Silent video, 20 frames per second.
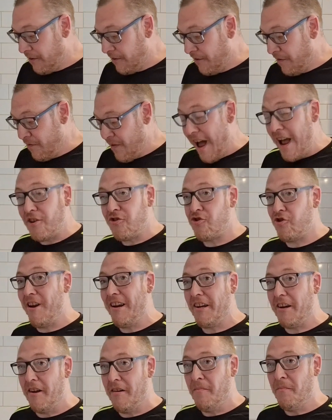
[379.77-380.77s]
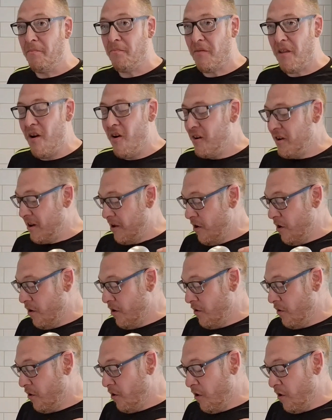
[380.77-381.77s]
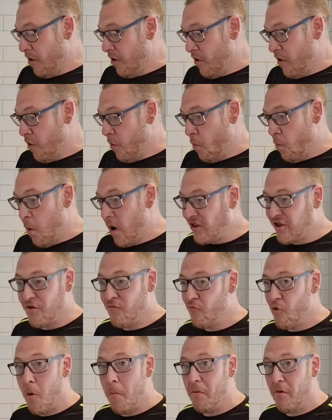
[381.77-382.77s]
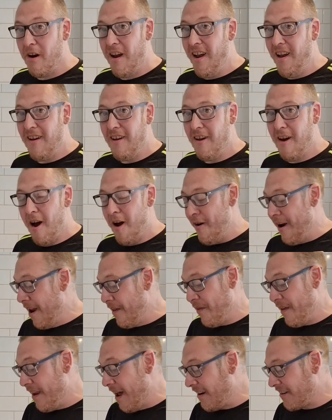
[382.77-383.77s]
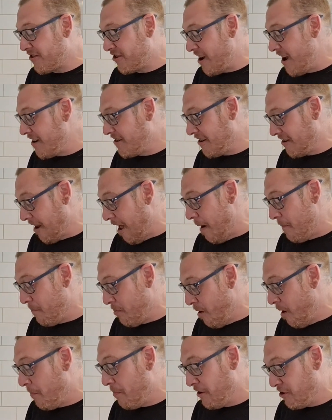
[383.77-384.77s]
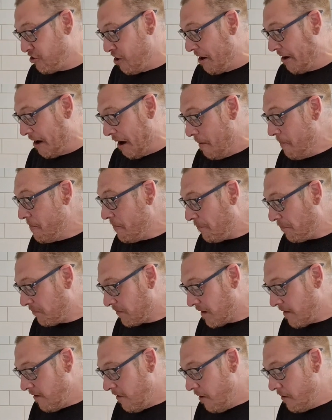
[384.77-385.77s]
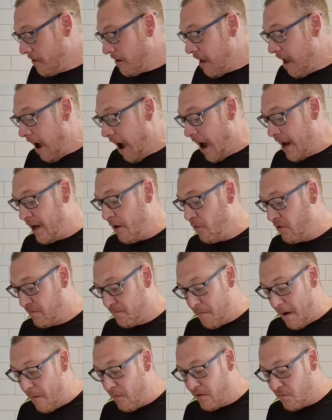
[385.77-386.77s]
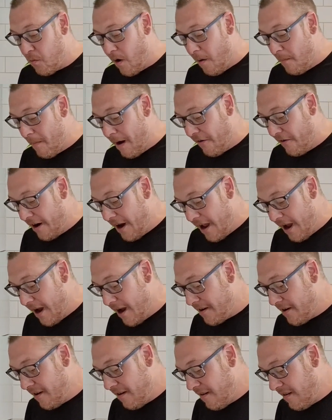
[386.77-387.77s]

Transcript: that chicken wasn't rubbery or anything. That tasted like proper chicken, and it was it was well marinated.